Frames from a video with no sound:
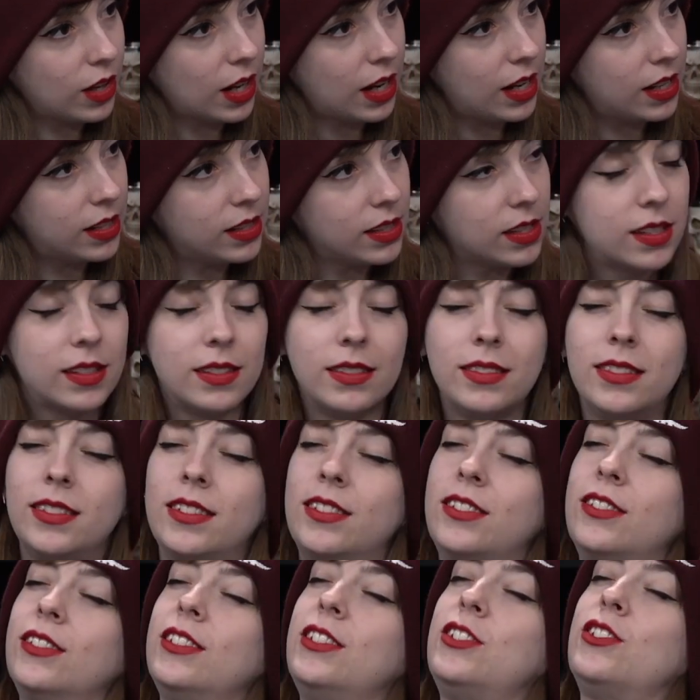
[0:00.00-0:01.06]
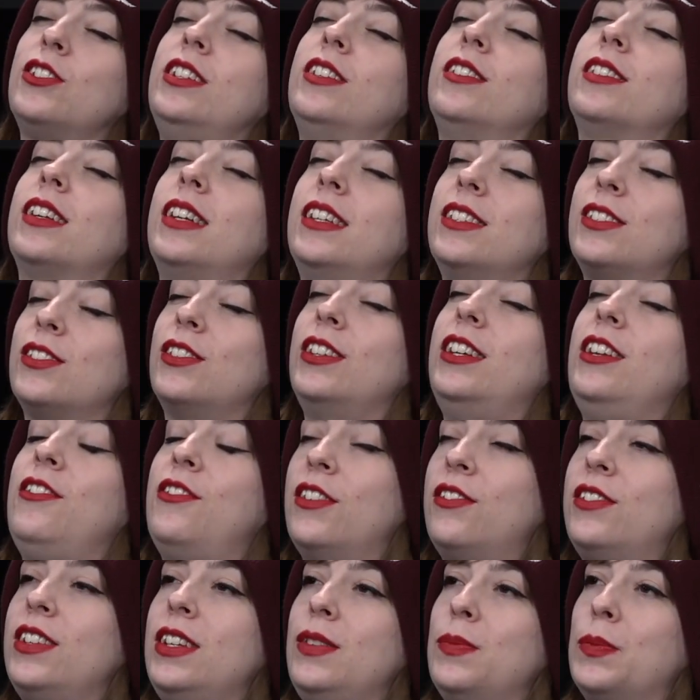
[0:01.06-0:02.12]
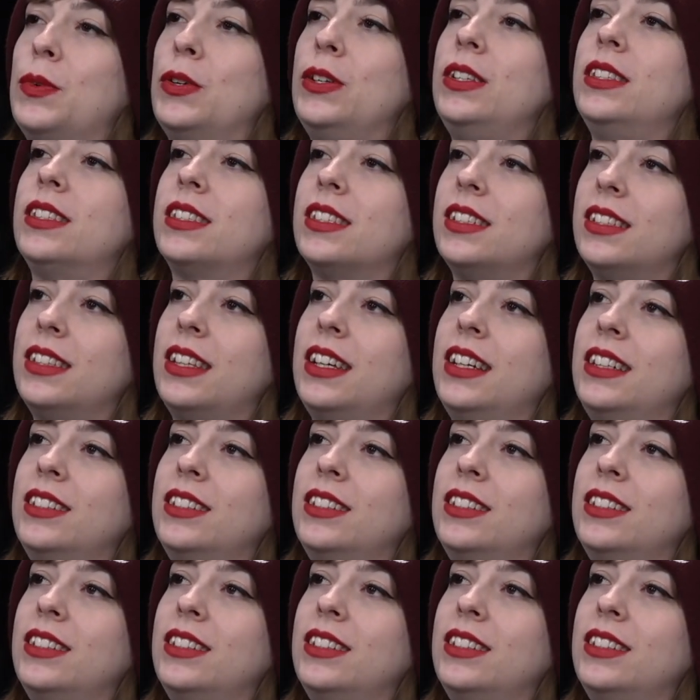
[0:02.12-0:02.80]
Glands. Oh, Adrenal Glands are only 15 points, aren't they?